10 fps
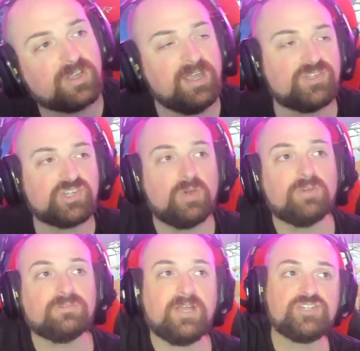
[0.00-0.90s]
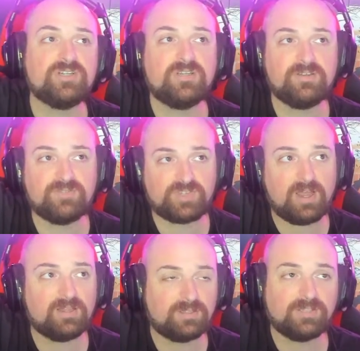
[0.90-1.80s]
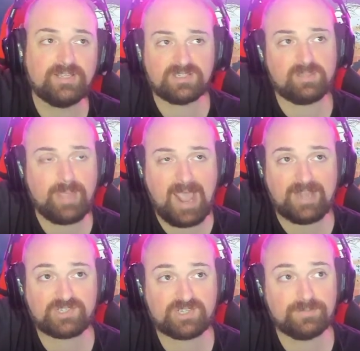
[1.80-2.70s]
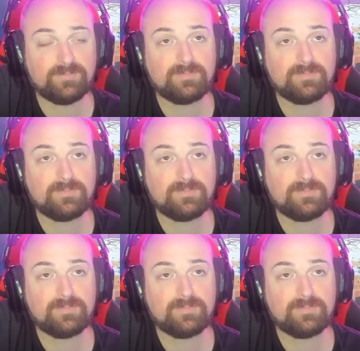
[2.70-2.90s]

okay, so Legend of Link to the Past,